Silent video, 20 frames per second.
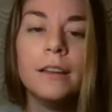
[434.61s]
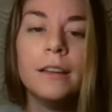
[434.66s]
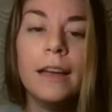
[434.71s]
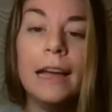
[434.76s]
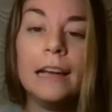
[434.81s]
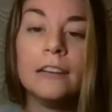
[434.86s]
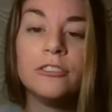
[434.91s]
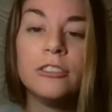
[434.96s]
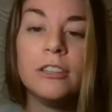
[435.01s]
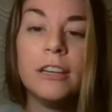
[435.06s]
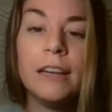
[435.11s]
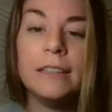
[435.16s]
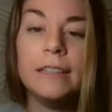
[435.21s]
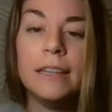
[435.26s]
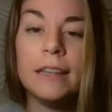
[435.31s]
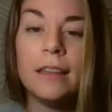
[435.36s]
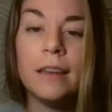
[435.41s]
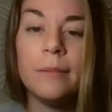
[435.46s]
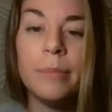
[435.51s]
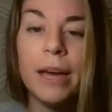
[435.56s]
Actually, I
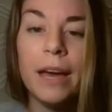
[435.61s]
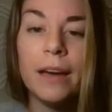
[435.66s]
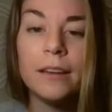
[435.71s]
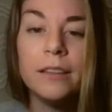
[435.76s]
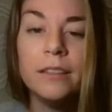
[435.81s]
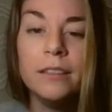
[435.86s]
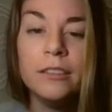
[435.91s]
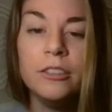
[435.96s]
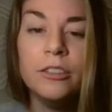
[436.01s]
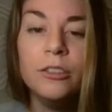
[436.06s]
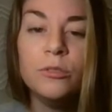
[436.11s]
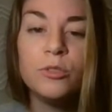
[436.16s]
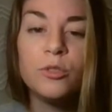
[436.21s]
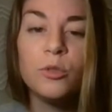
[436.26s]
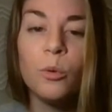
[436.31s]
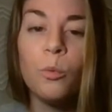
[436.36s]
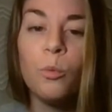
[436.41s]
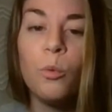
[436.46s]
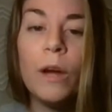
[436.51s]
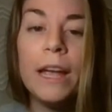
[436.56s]
take that back. You used
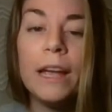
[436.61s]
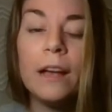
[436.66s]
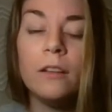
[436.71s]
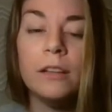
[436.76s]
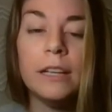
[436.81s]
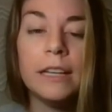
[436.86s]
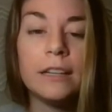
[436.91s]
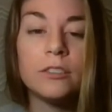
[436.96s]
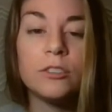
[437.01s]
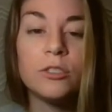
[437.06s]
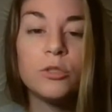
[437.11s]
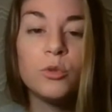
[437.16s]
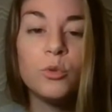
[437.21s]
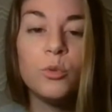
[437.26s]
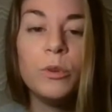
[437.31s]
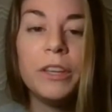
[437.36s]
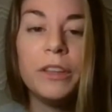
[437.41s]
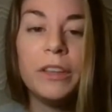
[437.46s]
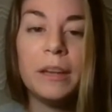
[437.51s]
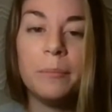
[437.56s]
to wail like a
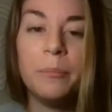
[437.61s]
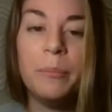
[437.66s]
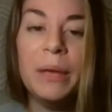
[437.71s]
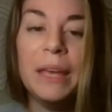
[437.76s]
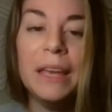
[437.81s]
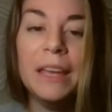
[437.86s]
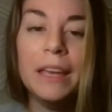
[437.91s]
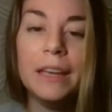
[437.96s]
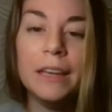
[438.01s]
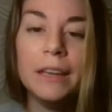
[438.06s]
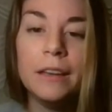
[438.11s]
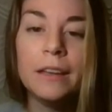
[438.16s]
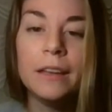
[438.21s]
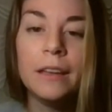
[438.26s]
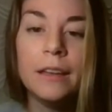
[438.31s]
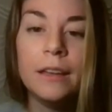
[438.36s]
squealing pig.